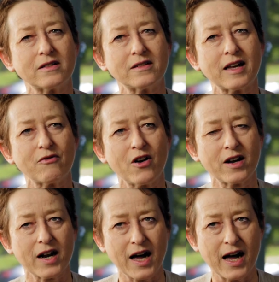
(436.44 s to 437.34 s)
they find
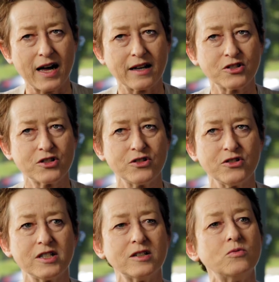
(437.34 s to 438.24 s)
it hard to
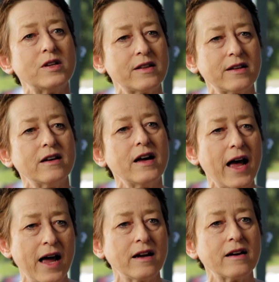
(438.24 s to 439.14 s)
deal with the
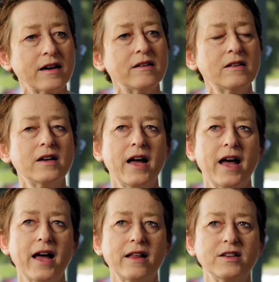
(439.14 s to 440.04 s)
anger
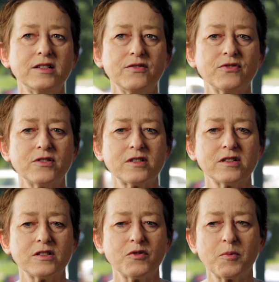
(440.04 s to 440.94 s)
and the
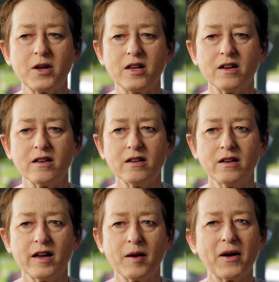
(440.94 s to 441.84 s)
differences of opinion
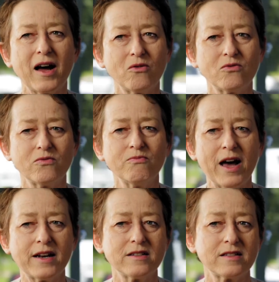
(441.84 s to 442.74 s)
about
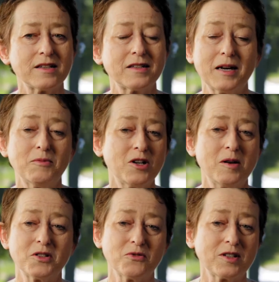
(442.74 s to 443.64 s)
matters that
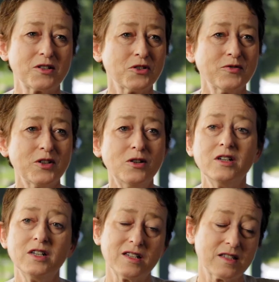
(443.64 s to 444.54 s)
sometimes are really trivial
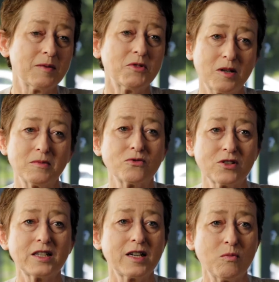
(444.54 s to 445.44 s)
and sometimes
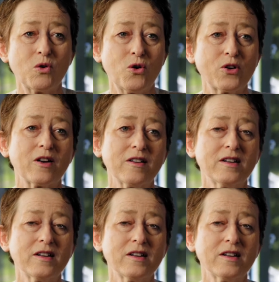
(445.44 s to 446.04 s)
really important.